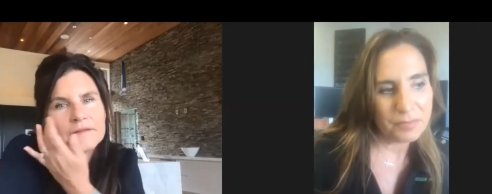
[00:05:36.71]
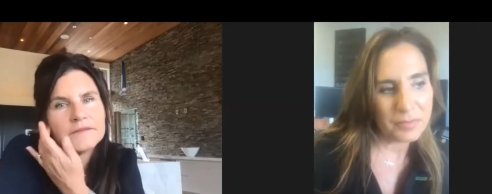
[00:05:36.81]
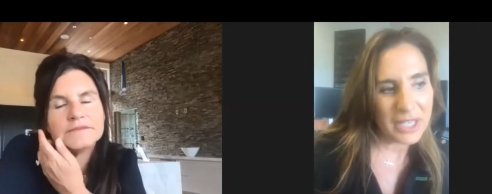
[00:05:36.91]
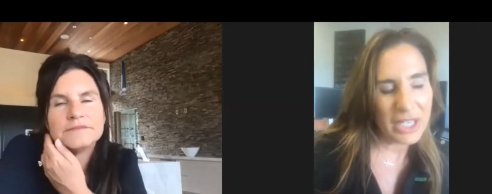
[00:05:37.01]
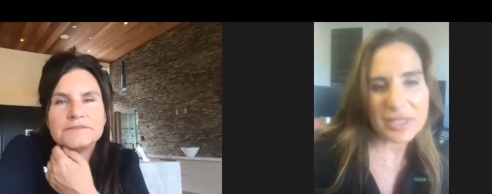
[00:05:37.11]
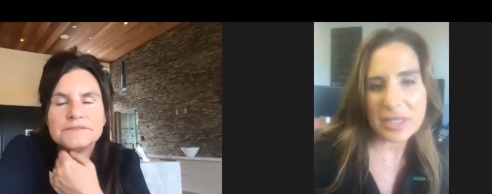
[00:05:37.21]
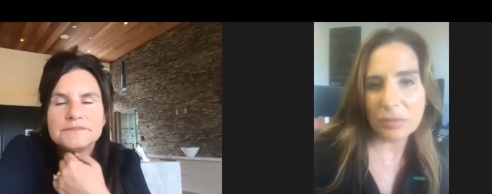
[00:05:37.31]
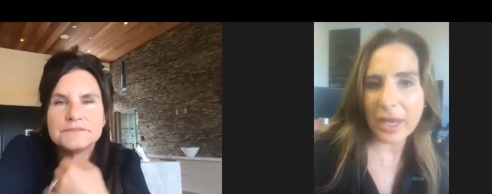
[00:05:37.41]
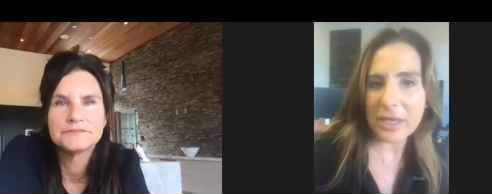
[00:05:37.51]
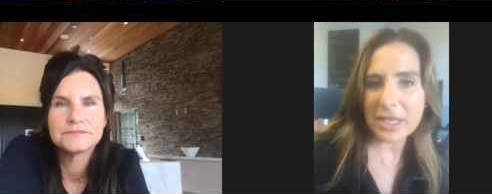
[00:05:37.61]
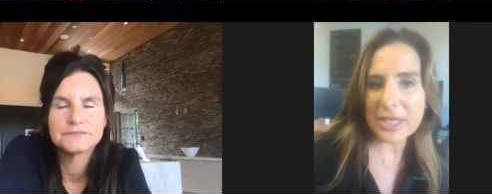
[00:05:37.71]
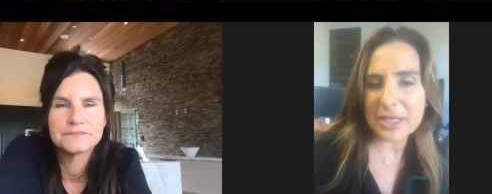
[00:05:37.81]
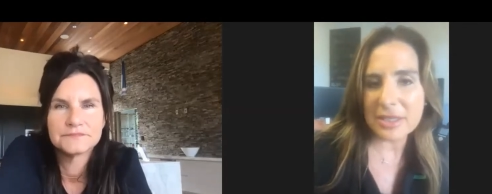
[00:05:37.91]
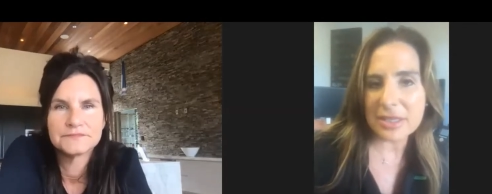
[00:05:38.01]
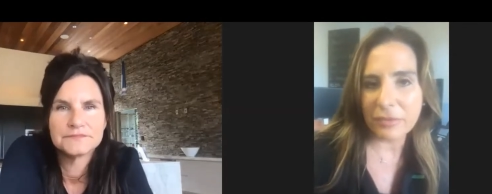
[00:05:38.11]
Speaker 1: you know some lightness and
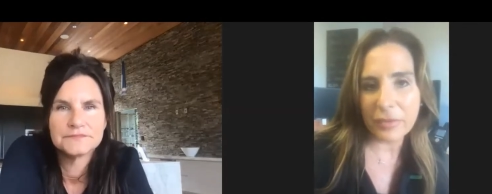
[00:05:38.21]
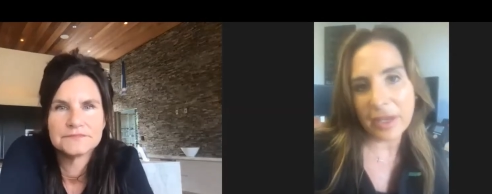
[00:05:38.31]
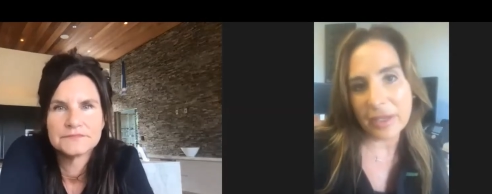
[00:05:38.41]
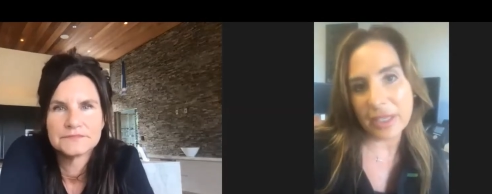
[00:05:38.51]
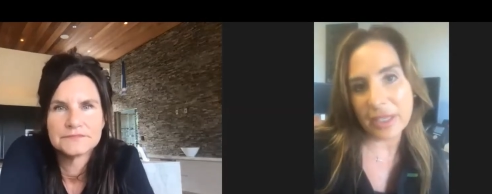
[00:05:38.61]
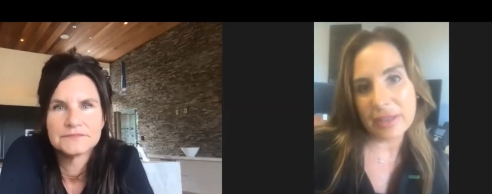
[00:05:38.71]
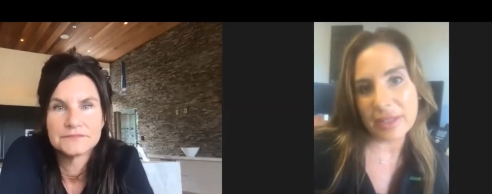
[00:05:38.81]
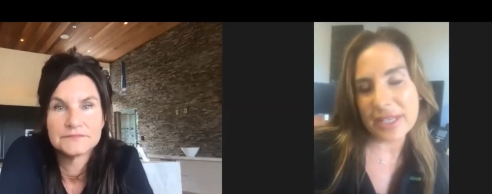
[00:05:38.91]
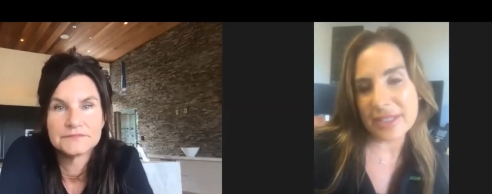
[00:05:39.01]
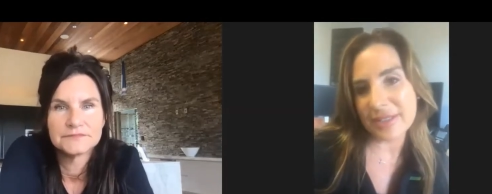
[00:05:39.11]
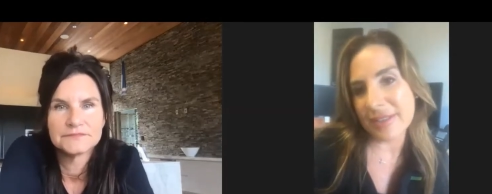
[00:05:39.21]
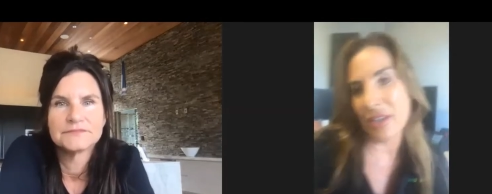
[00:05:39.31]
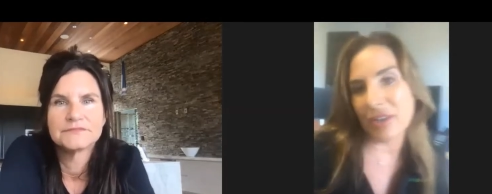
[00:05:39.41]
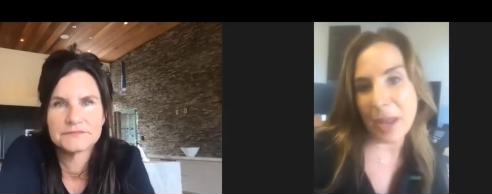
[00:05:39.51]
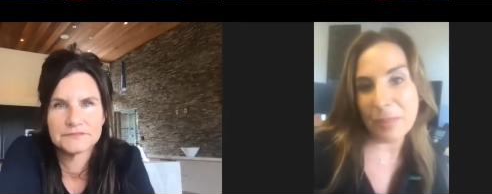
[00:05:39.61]
some fun in things that are
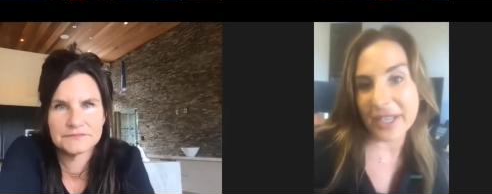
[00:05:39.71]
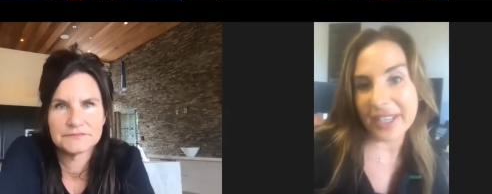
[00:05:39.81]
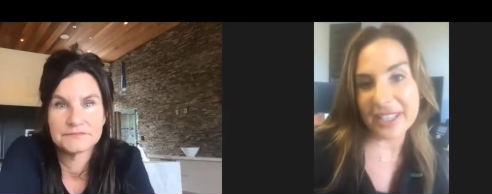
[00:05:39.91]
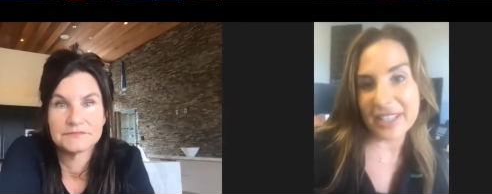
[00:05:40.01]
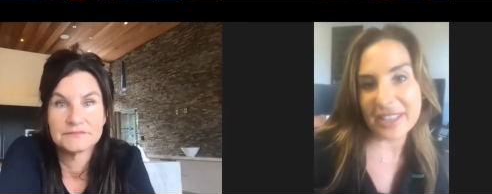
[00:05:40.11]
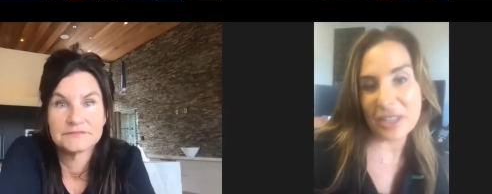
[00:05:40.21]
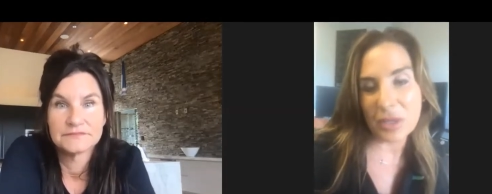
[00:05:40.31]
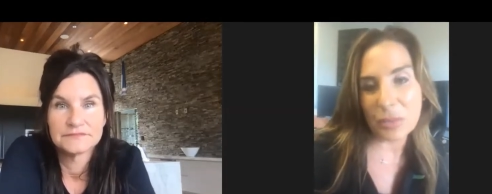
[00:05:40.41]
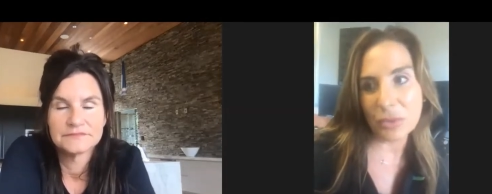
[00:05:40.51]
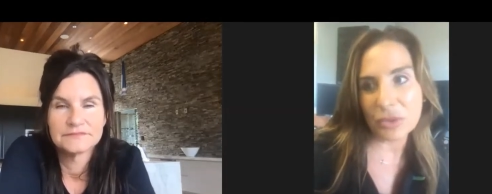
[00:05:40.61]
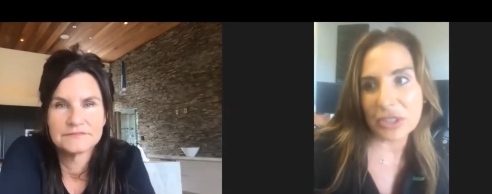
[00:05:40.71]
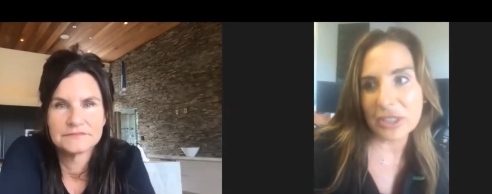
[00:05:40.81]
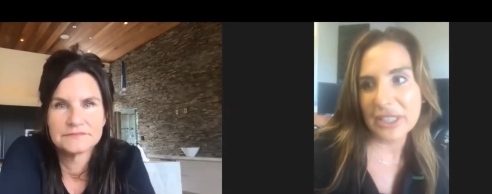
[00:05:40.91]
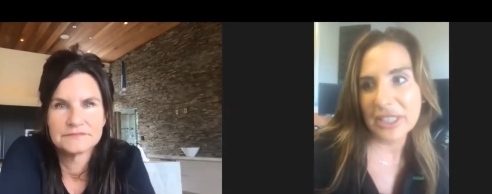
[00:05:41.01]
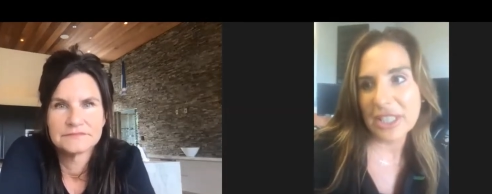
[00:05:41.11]
happening. And I think people are
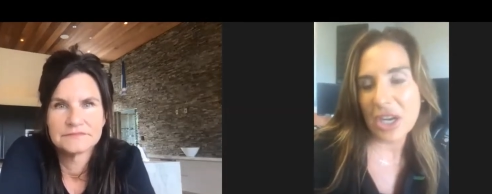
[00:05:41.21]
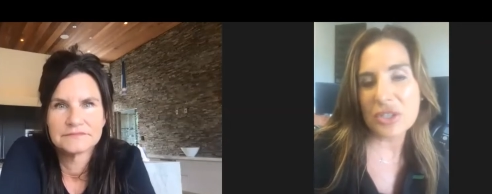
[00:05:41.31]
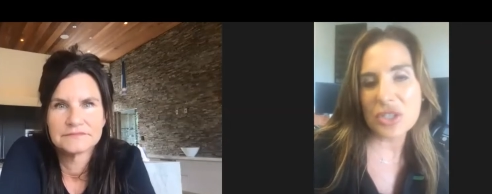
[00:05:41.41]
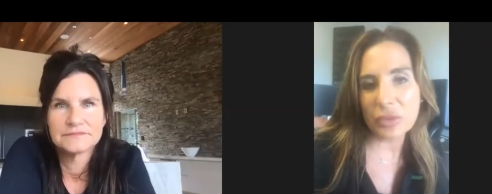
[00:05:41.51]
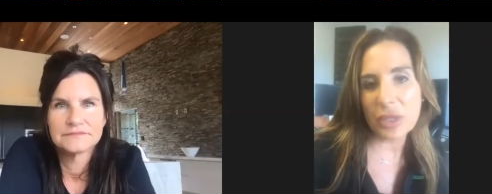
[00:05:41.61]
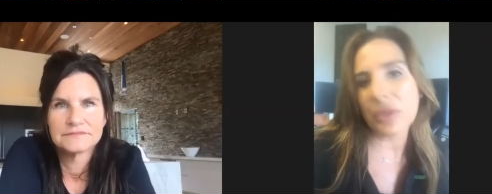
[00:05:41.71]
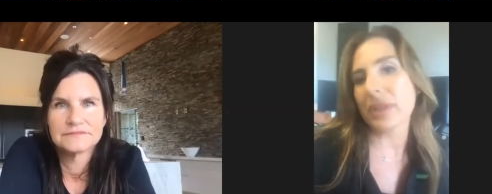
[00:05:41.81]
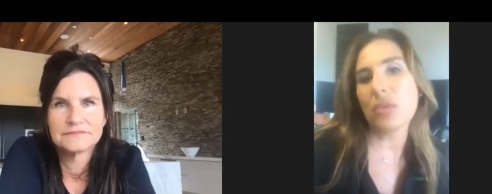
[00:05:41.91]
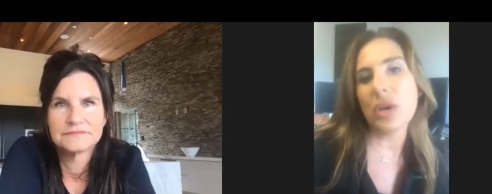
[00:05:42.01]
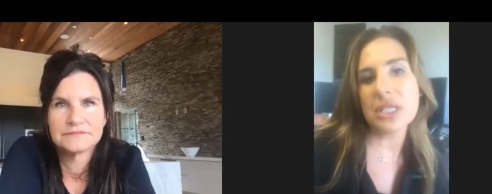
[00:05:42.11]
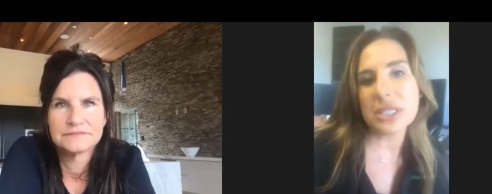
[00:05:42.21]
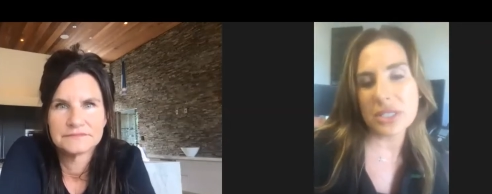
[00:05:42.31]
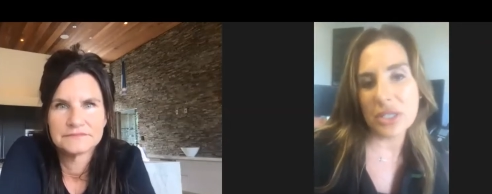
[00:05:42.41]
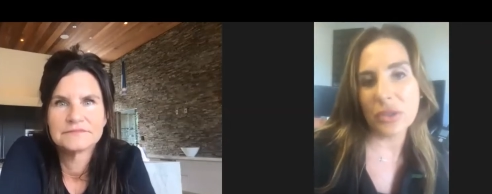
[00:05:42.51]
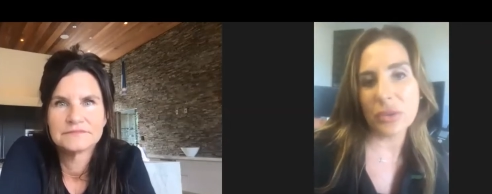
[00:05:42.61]
are doing what they wanted to
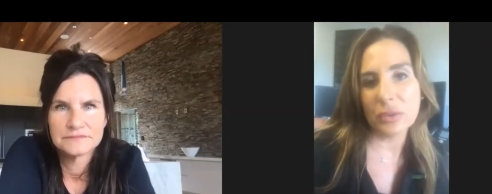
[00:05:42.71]
do.